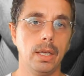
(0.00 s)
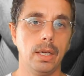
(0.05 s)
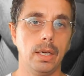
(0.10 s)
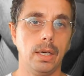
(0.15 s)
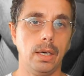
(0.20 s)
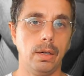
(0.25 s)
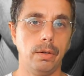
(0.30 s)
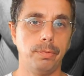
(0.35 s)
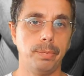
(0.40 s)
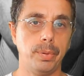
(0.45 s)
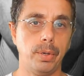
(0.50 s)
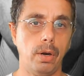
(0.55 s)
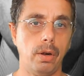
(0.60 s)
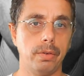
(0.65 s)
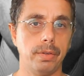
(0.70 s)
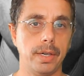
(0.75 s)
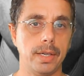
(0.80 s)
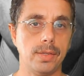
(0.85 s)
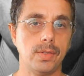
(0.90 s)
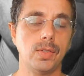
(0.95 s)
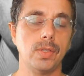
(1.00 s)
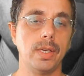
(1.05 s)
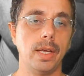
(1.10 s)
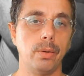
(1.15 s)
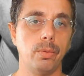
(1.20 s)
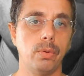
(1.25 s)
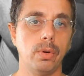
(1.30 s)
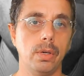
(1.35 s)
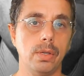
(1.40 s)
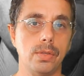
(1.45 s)
of progress
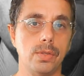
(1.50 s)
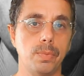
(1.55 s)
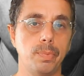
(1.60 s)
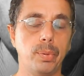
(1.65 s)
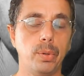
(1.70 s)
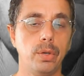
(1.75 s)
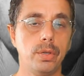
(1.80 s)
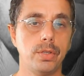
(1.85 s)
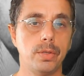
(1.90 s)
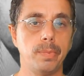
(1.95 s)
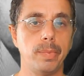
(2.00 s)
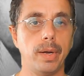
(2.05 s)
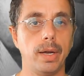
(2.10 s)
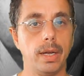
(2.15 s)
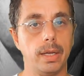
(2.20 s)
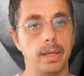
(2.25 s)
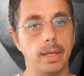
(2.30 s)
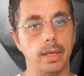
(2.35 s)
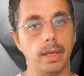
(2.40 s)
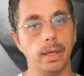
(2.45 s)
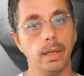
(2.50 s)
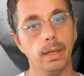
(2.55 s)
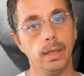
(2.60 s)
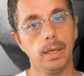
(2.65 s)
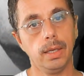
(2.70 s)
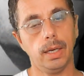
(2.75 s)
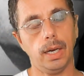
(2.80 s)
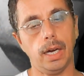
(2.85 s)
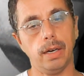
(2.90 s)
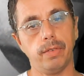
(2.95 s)
that was pushed by the
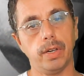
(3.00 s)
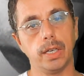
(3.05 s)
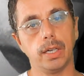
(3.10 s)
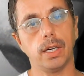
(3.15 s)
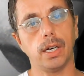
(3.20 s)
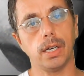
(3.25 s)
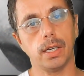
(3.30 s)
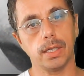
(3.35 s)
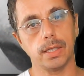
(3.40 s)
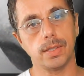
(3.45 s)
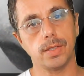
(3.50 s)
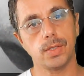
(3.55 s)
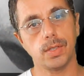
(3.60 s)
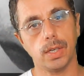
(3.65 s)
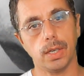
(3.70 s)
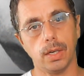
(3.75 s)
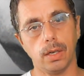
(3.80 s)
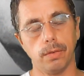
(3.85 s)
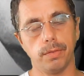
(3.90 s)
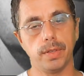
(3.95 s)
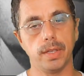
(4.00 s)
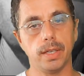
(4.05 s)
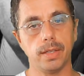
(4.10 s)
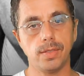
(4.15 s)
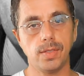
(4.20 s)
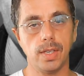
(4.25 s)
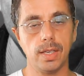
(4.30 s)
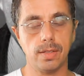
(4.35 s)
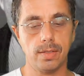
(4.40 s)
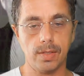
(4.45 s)
avant-gardes of the
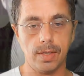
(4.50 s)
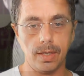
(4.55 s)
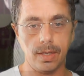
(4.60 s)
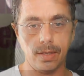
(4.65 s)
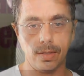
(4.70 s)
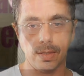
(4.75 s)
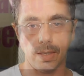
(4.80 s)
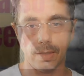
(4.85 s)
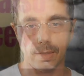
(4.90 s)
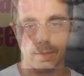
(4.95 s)
60s and